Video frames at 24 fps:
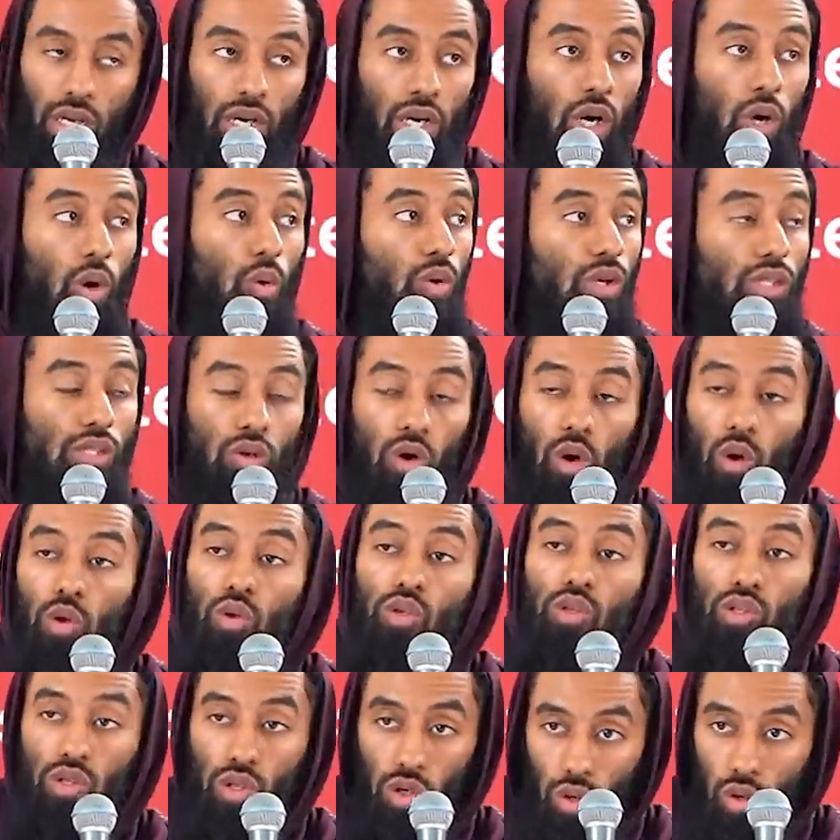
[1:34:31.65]
who was
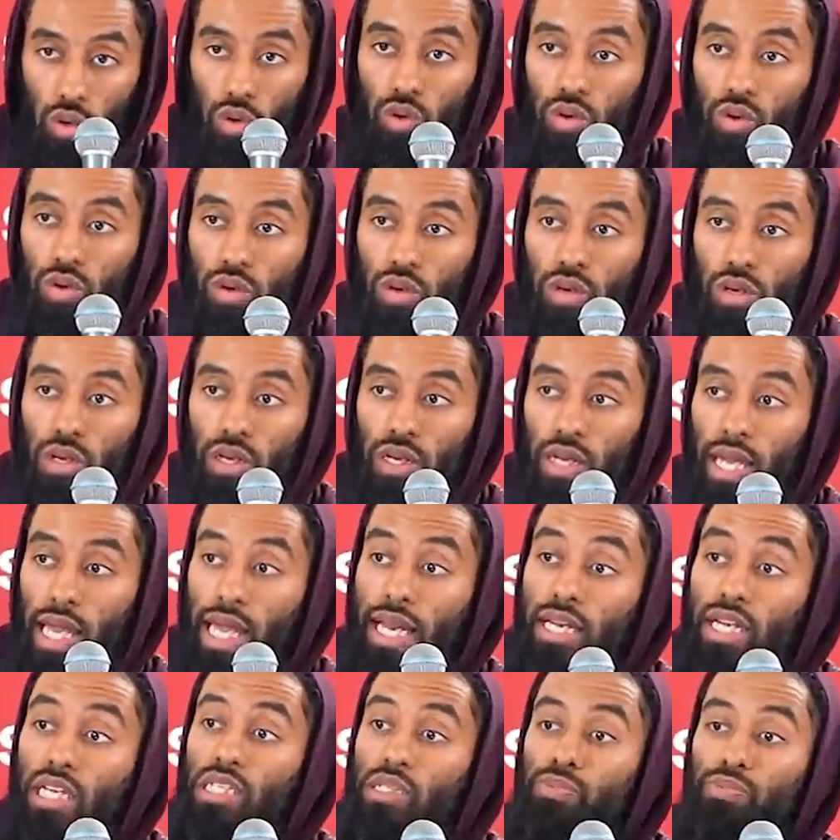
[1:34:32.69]
also in this